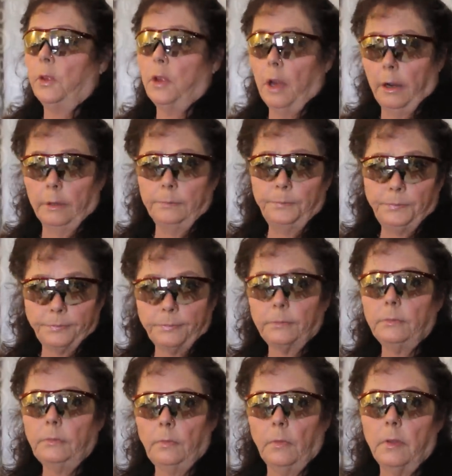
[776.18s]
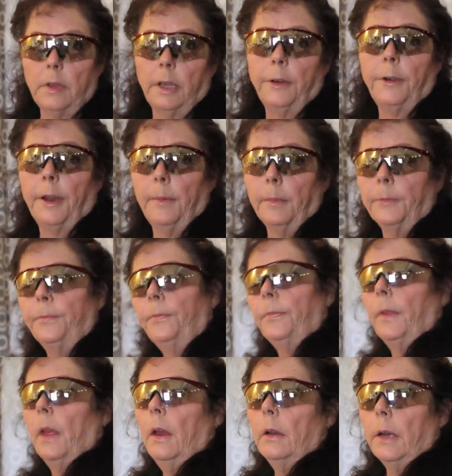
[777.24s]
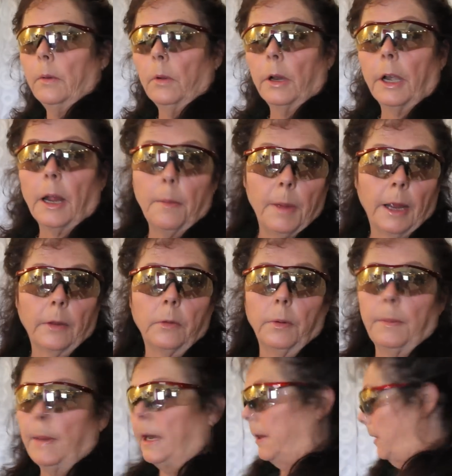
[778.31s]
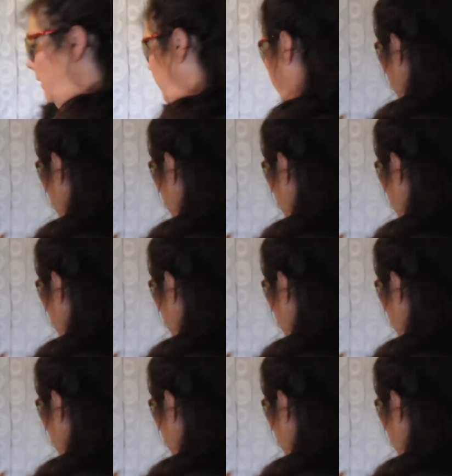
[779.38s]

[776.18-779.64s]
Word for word: so, set your timer. Okay, we're going to come back in three minutes.